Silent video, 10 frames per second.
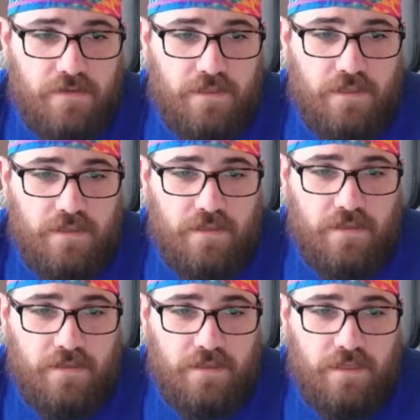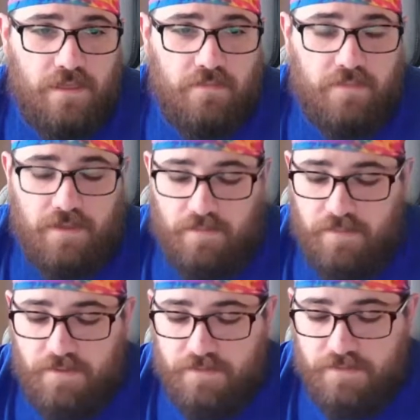it can be the
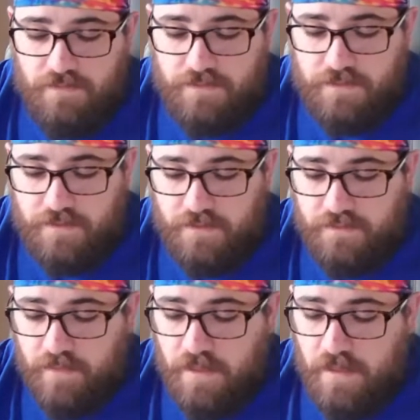Bills for sure.